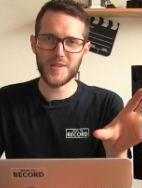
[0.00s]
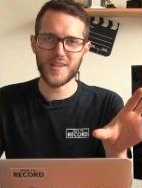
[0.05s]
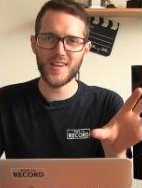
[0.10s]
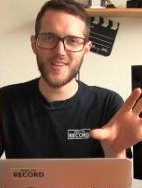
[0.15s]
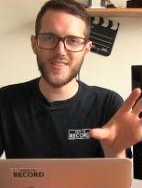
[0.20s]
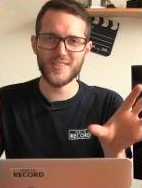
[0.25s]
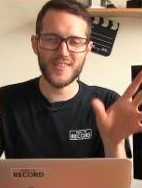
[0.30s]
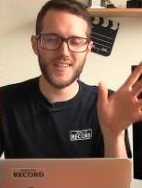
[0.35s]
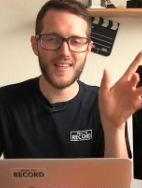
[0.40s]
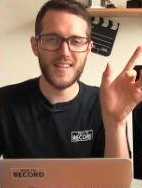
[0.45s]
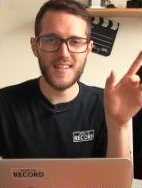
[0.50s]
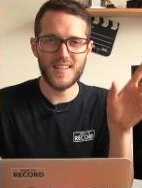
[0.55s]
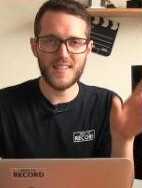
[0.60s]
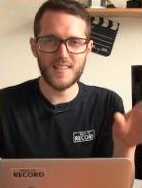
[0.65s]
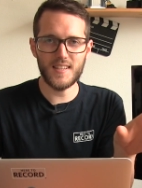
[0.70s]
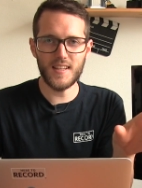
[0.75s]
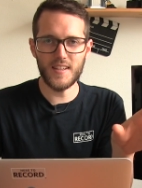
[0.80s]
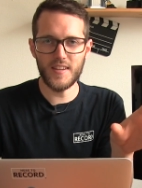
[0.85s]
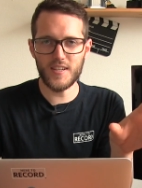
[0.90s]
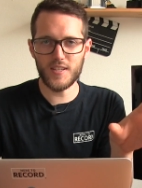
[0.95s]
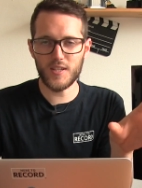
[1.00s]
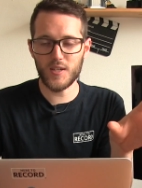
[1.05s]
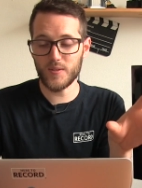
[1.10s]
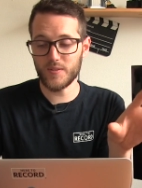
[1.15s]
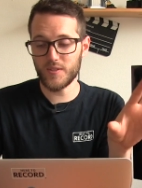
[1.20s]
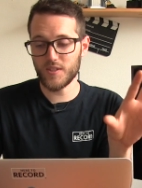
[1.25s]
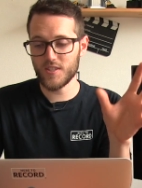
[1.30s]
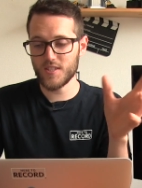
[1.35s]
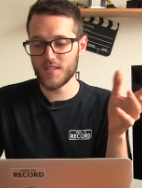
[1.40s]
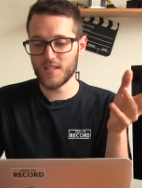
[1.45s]
count. And there you go,
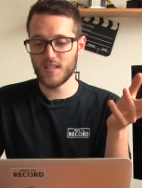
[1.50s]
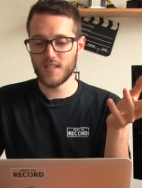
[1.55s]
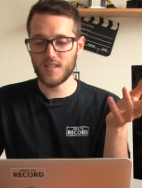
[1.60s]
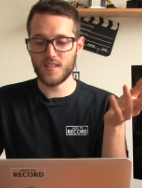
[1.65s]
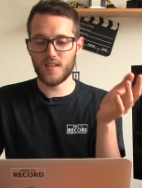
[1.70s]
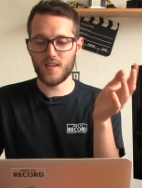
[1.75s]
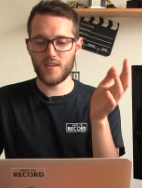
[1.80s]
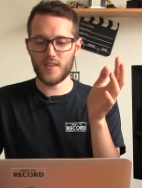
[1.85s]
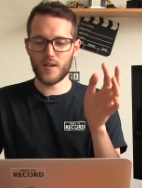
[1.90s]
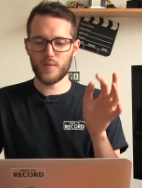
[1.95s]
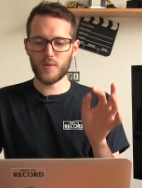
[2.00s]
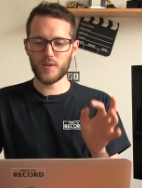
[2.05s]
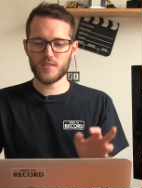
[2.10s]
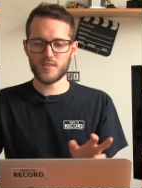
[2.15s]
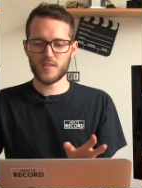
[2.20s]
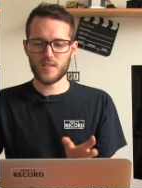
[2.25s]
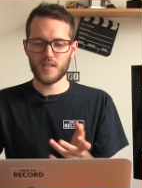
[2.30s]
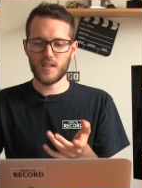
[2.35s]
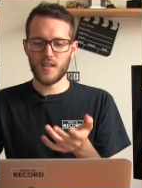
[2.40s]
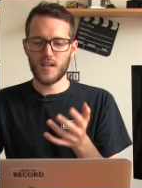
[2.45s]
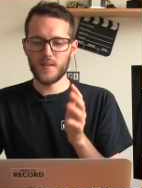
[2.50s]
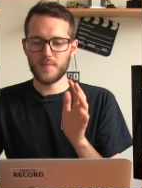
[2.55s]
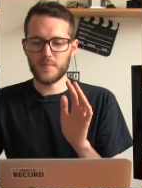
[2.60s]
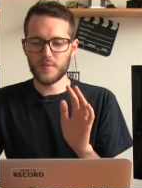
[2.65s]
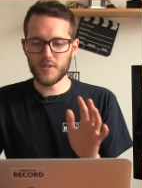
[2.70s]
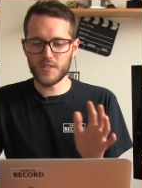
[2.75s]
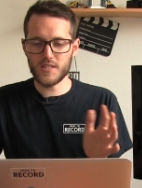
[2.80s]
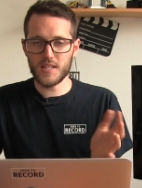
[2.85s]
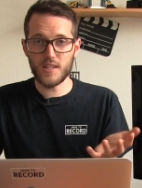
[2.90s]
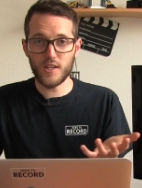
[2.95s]
you can see how that worked on. I'm
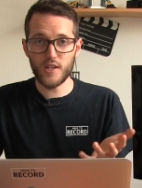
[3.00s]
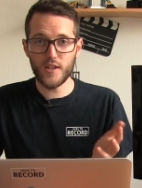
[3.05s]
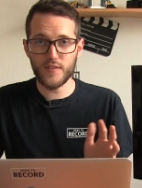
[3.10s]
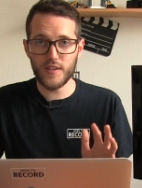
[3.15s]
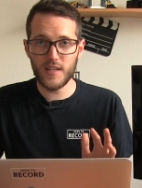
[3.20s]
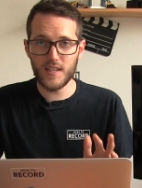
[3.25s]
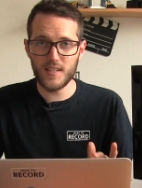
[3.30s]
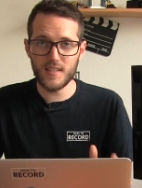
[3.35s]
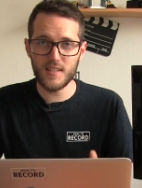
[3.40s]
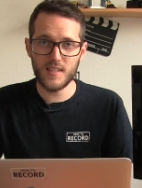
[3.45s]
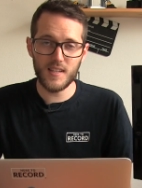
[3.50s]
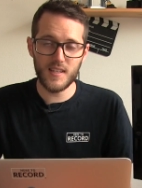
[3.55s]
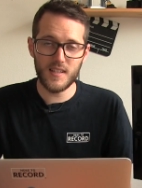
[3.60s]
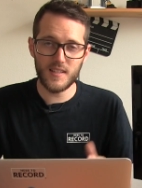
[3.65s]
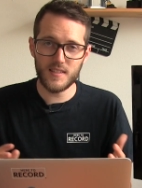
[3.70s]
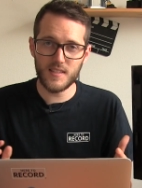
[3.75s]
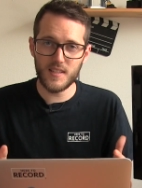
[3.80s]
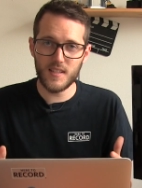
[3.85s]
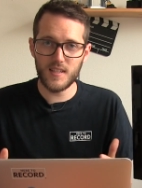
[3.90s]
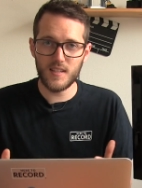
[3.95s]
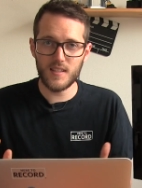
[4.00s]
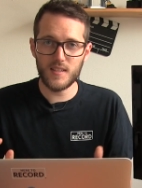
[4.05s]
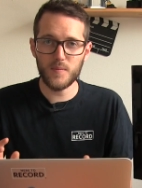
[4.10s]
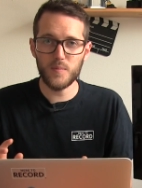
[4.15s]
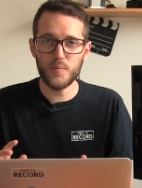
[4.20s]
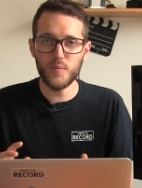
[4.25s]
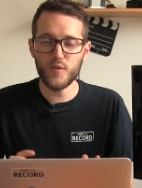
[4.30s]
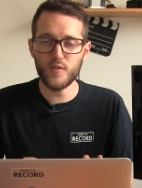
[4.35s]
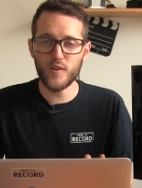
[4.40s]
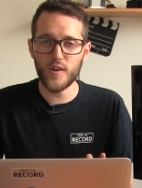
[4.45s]
gonna take that off again and uh,
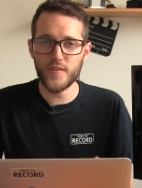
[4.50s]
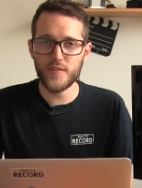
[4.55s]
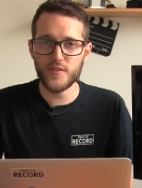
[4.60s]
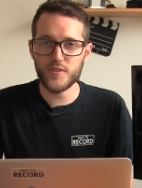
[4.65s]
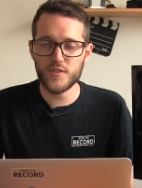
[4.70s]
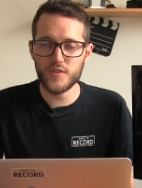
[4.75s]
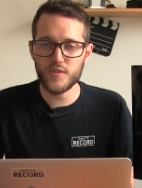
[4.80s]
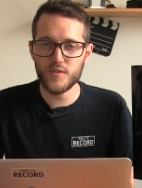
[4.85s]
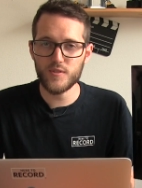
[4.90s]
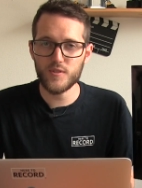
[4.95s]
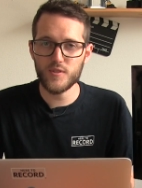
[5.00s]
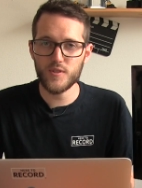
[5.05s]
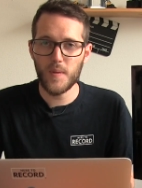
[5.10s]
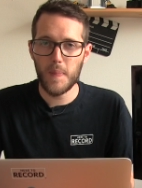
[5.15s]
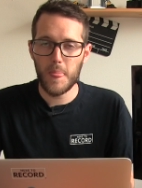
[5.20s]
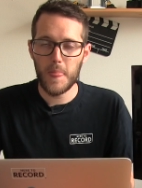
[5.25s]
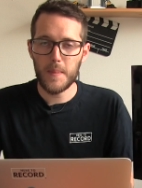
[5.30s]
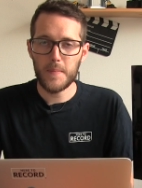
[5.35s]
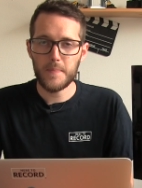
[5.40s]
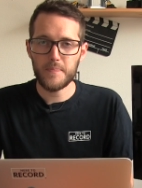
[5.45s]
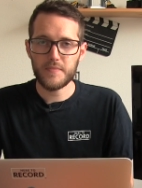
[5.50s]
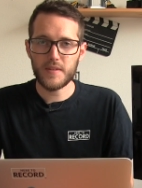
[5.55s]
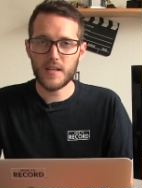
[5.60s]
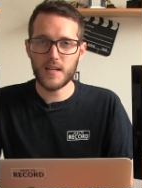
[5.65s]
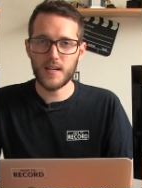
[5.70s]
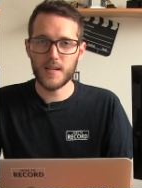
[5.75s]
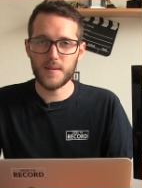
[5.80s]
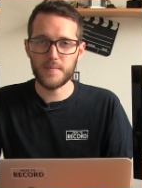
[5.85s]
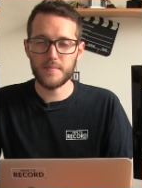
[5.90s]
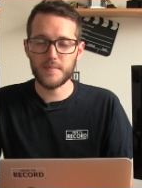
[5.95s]
move on to
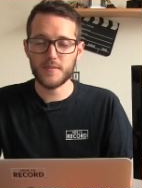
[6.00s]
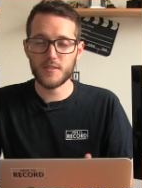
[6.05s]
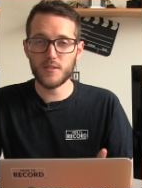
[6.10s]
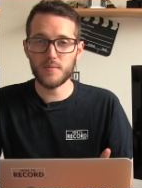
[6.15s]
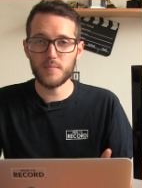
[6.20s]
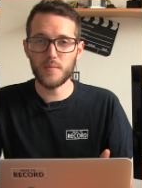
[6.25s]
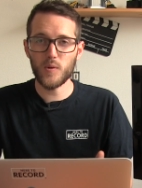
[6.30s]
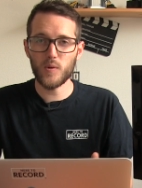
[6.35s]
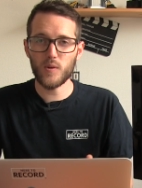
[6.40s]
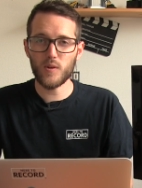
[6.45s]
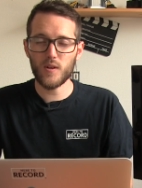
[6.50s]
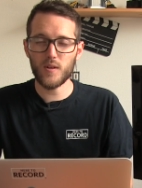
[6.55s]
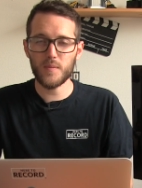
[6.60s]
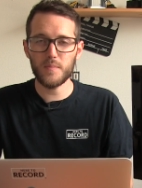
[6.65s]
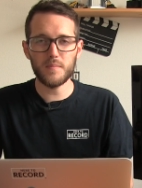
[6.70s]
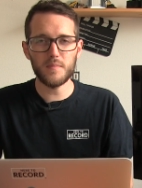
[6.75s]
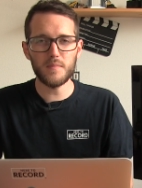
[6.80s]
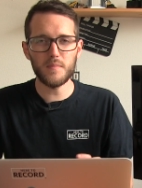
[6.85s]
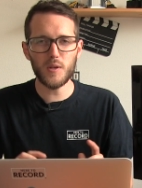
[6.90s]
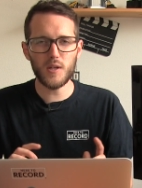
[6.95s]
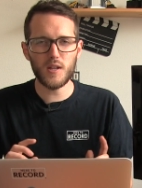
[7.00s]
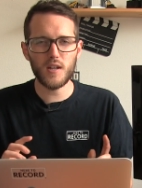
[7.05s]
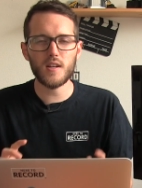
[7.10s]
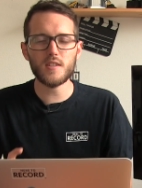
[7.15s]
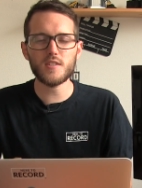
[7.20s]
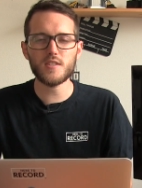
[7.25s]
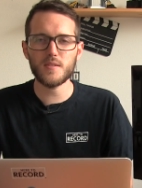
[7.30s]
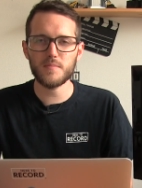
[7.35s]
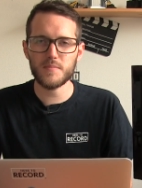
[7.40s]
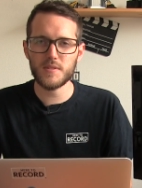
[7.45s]
um, some more, more
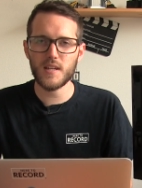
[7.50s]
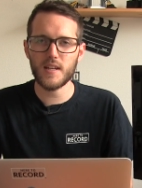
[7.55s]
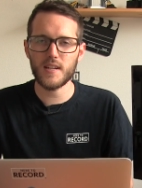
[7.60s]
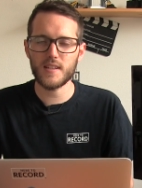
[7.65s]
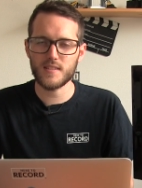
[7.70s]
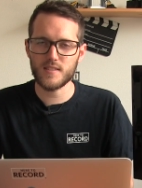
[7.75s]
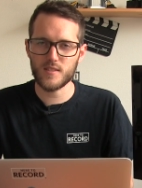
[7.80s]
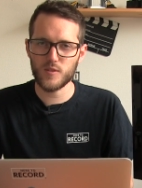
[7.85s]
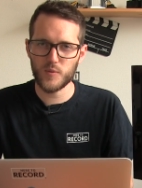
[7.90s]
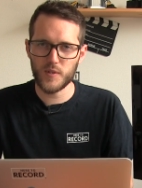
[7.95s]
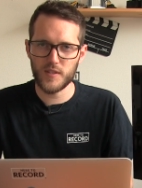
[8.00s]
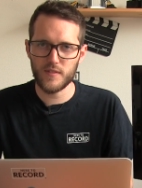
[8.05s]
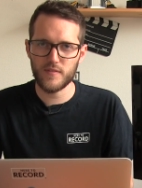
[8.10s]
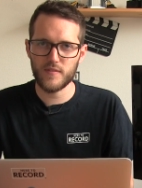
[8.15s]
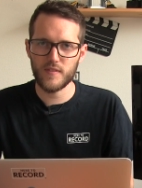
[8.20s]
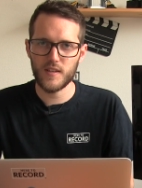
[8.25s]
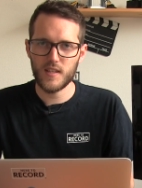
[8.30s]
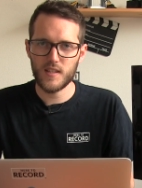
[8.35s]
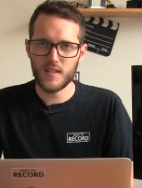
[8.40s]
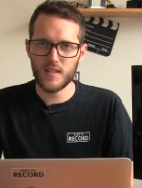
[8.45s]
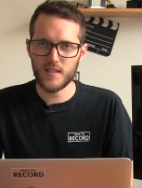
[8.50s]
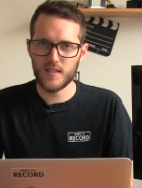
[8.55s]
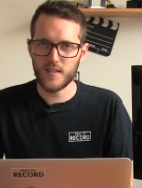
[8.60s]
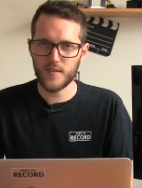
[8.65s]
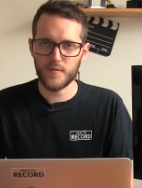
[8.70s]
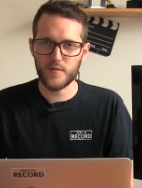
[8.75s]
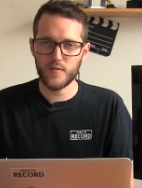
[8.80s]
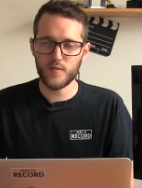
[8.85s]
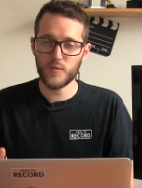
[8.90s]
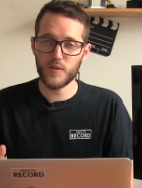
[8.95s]
custom settings that we've uh,
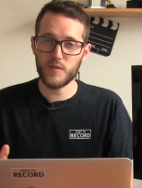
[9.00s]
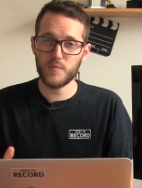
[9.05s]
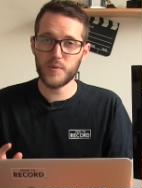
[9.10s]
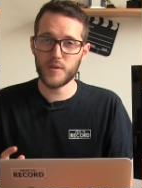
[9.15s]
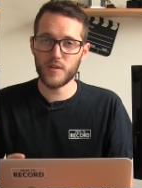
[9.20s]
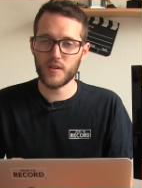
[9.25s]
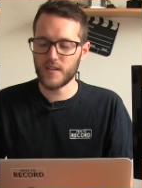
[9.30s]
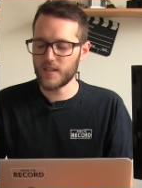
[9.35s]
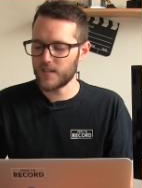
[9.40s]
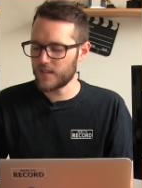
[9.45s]
we put on